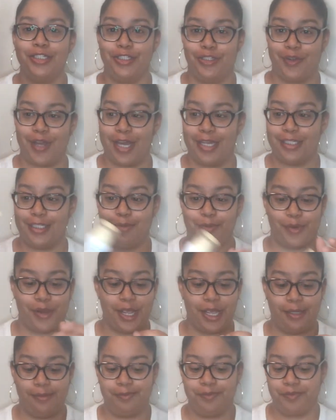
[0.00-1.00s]
dry
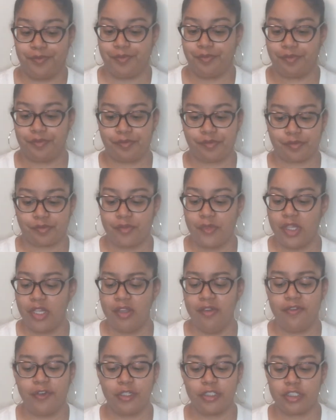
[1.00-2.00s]
spray.
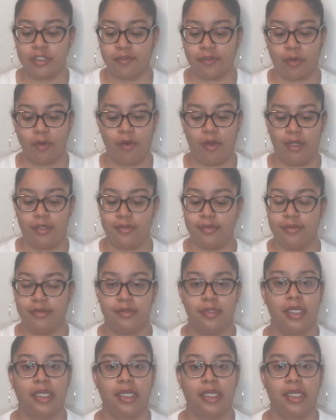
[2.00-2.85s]
First of all,